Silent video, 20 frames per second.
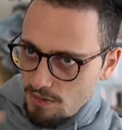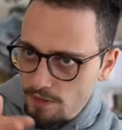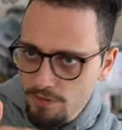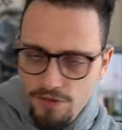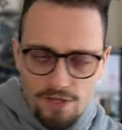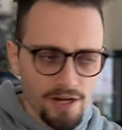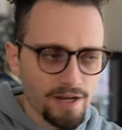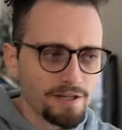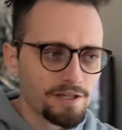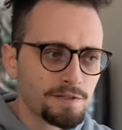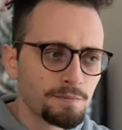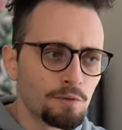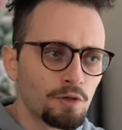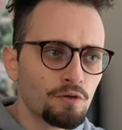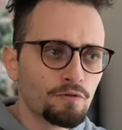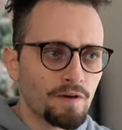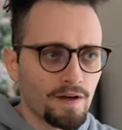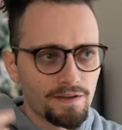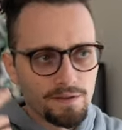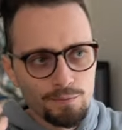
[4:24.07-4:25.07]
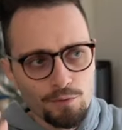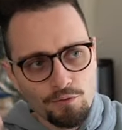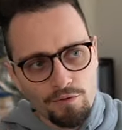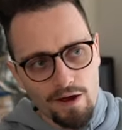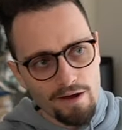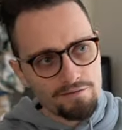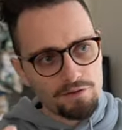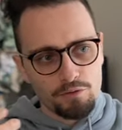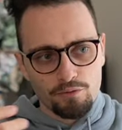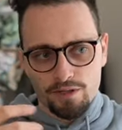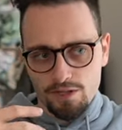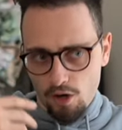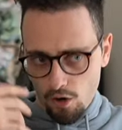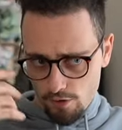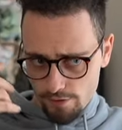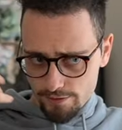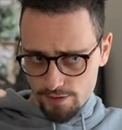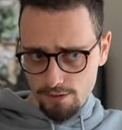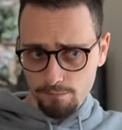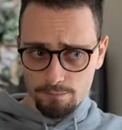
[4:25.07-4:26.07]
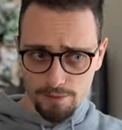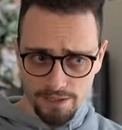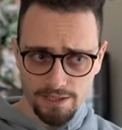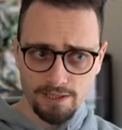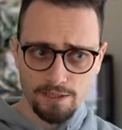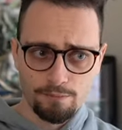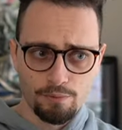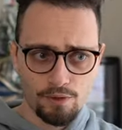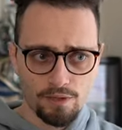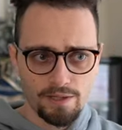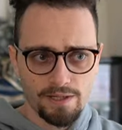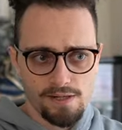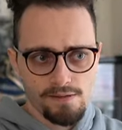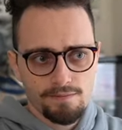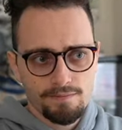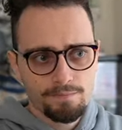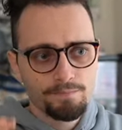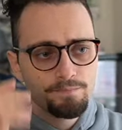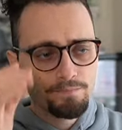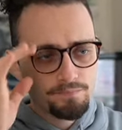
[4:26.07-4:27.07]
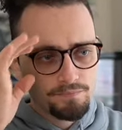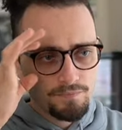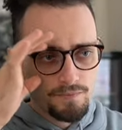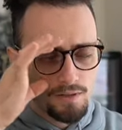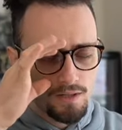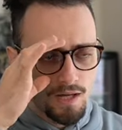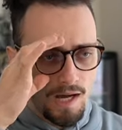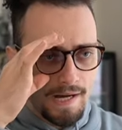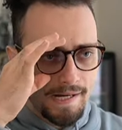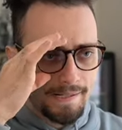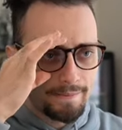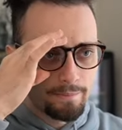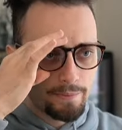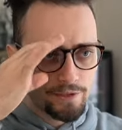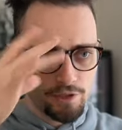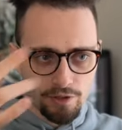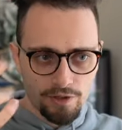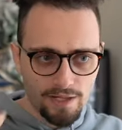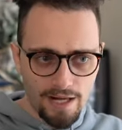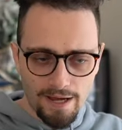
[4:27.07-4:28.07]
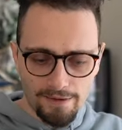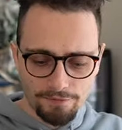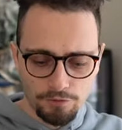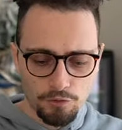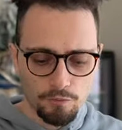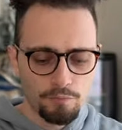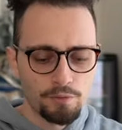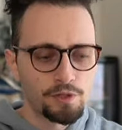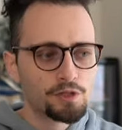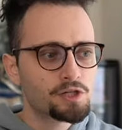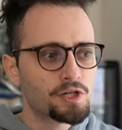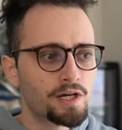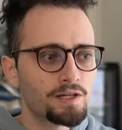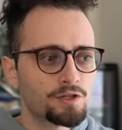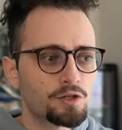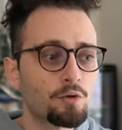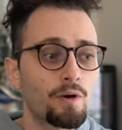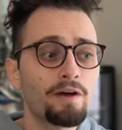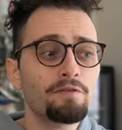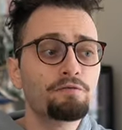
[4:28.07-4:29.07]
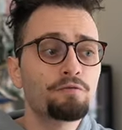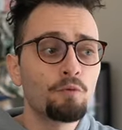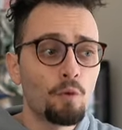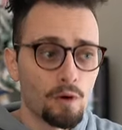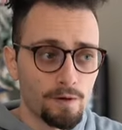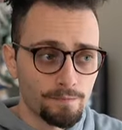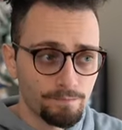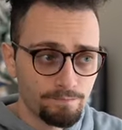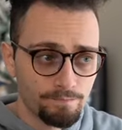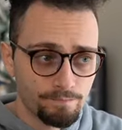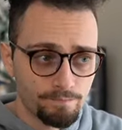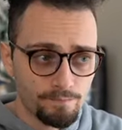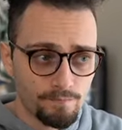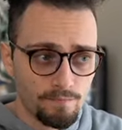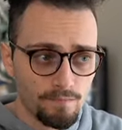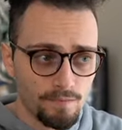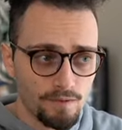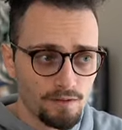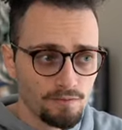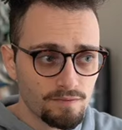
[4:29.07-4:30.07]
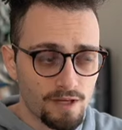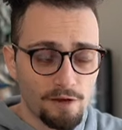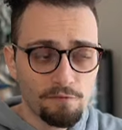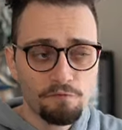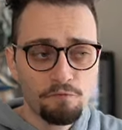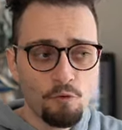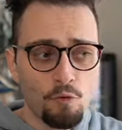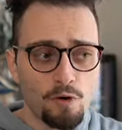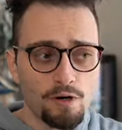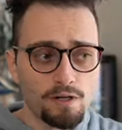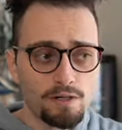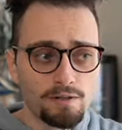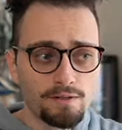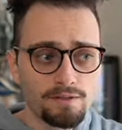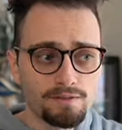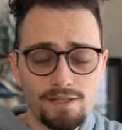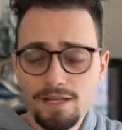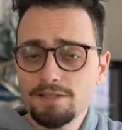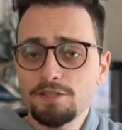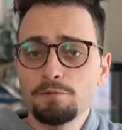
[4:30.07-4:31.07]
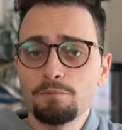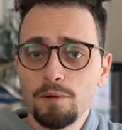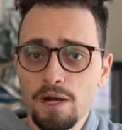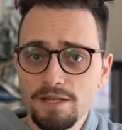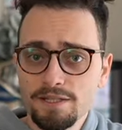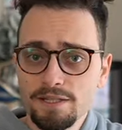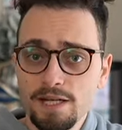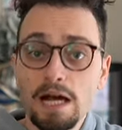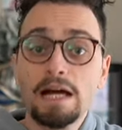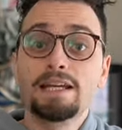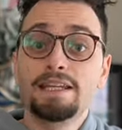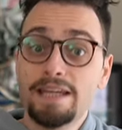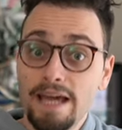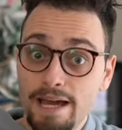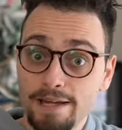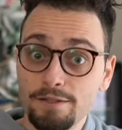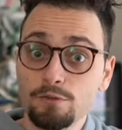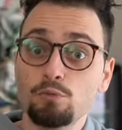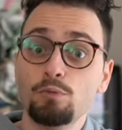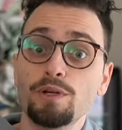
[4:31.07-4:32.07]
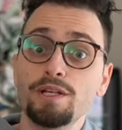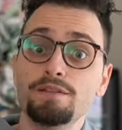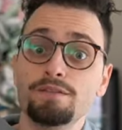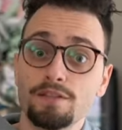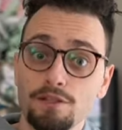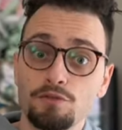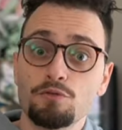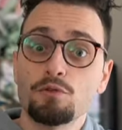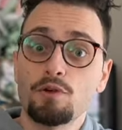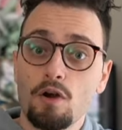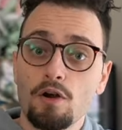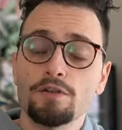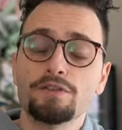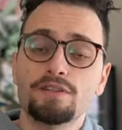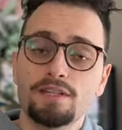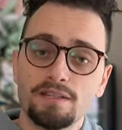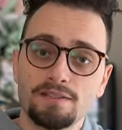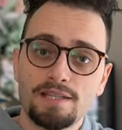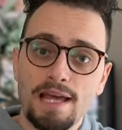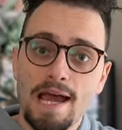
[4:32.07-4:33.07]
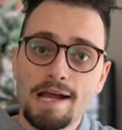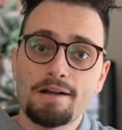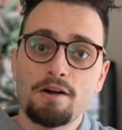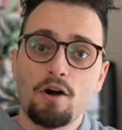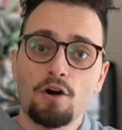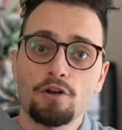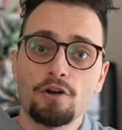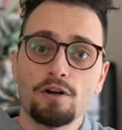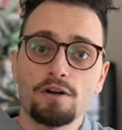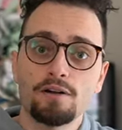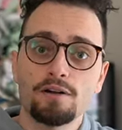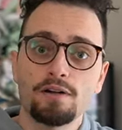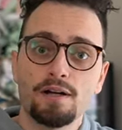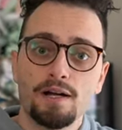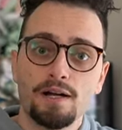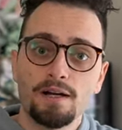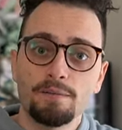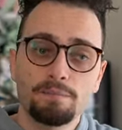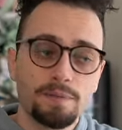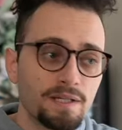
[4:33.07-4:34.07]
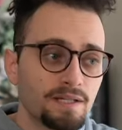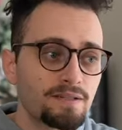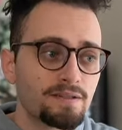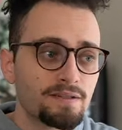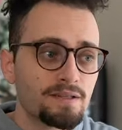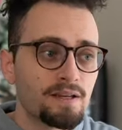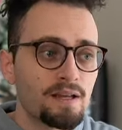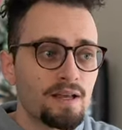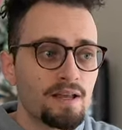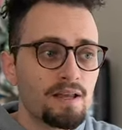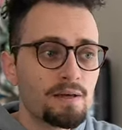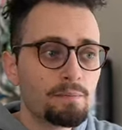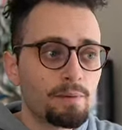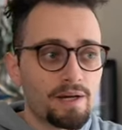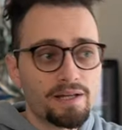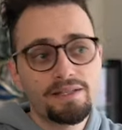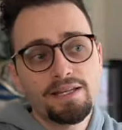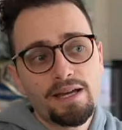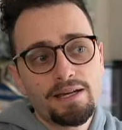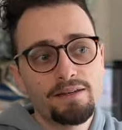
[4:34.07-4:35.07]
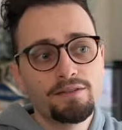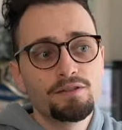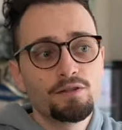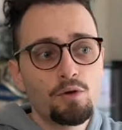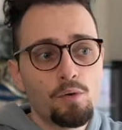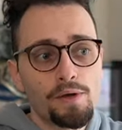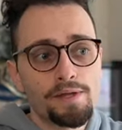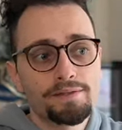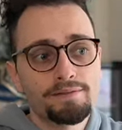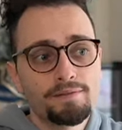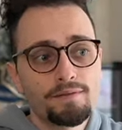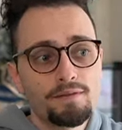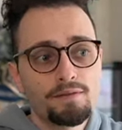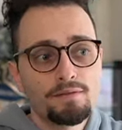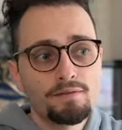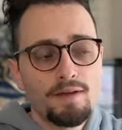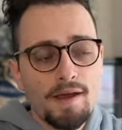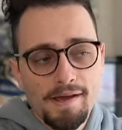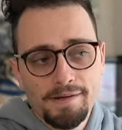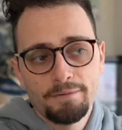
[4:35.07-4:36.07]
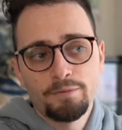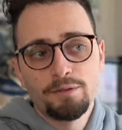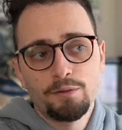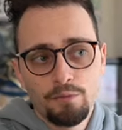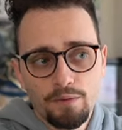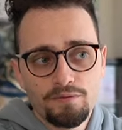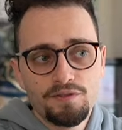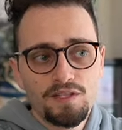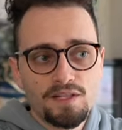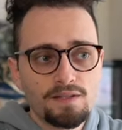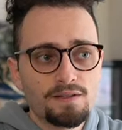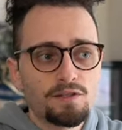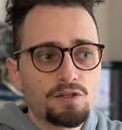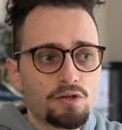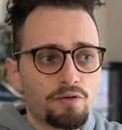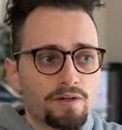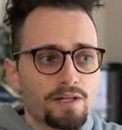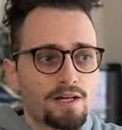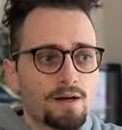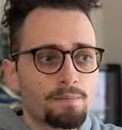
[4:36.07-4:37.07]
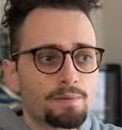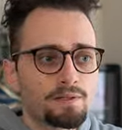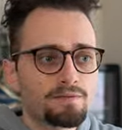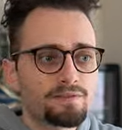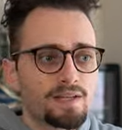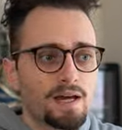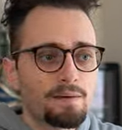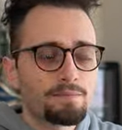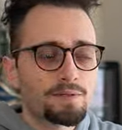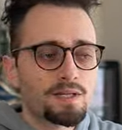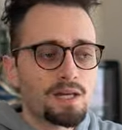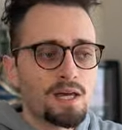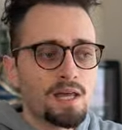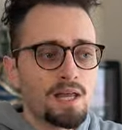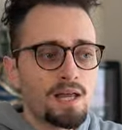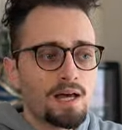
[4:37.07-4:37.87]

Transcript: The next move and the move after it aren't completely brilliant, um, but you're going to have to appreciate. So f4 f4, not surprising. Again, we disregard the attack on our uh, piece by attacking the queen. Right? Eh, we, we've seen this already a couple of times.